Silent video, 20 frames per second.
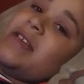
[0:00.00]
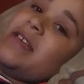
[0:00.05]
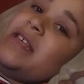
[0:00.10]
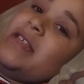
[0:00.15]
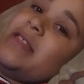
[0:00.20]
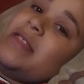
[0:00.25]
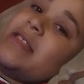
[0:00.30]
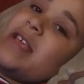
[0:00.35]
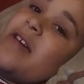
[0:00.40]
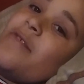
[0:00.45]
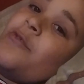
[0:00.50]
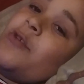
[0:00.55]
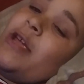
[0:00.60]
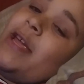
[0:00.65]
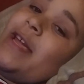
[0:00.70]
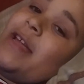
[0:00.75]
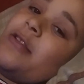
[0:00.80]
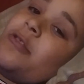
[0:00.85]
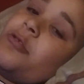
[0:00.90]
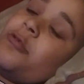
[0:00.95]
he's never
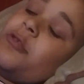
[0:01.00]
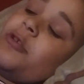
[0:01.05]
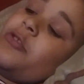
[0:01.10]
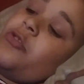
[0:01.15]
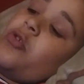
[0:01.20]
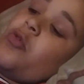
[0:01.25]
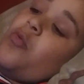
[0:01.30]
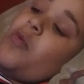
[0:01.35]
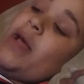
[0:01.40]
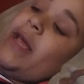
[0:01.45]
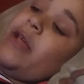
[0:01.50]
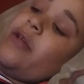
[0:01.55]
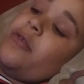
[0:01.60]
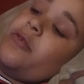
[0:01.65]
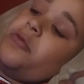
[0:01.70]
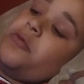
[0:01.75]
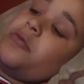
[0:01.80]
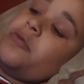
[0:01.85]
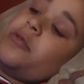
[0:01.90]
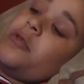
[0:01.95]
answering
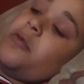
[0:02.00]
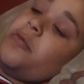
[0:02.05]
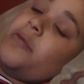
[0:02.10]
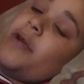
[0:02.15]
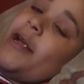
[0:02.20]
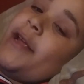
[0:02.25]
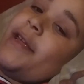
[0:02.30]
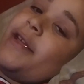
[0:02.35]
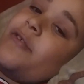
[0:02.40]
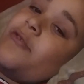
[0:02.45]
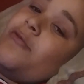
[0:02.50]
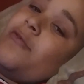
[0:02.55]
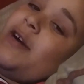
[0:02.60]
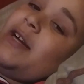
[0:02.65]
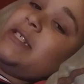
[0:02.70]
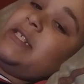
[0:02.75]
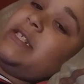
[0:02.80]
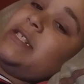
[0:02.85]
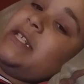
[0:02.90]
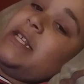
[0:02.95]
the right
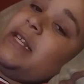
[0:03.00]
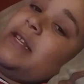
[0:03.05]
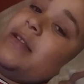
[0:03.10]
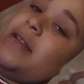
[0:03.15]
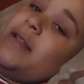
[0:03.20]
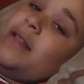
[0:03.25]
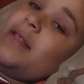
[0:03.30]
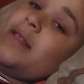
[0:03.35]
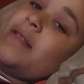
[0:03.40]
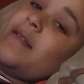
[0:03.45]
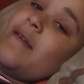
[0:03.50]
questions.